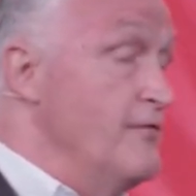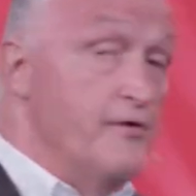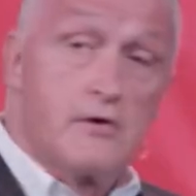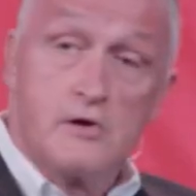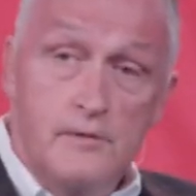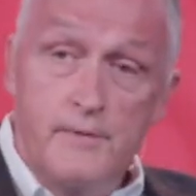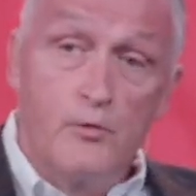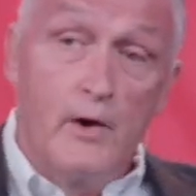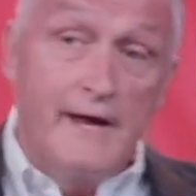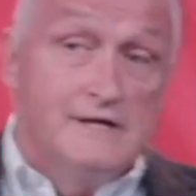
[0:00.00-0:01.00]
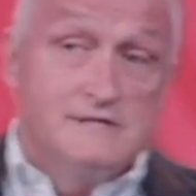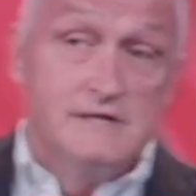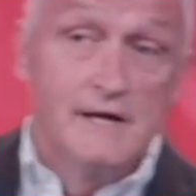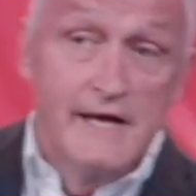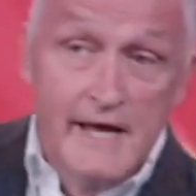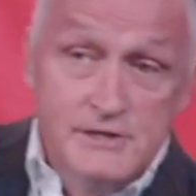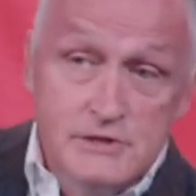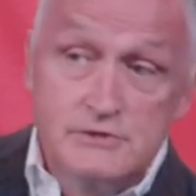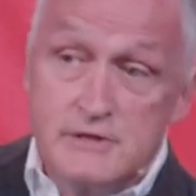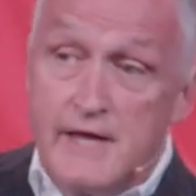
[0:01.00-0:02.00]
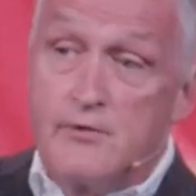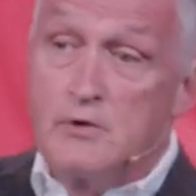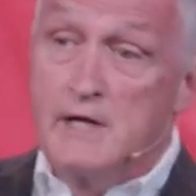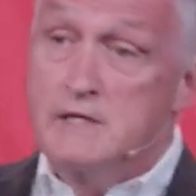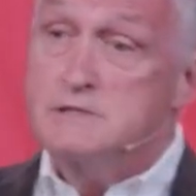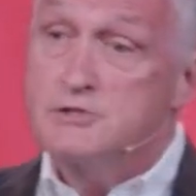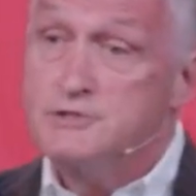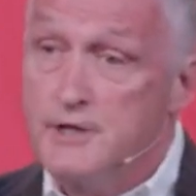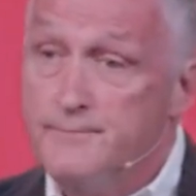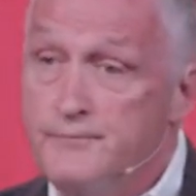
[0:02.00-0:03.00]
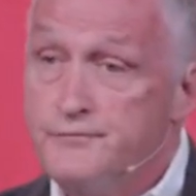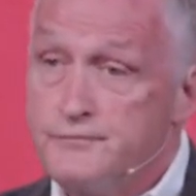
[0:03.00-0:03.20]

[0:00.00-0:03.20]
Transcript: there could be reconciliation to that relationship.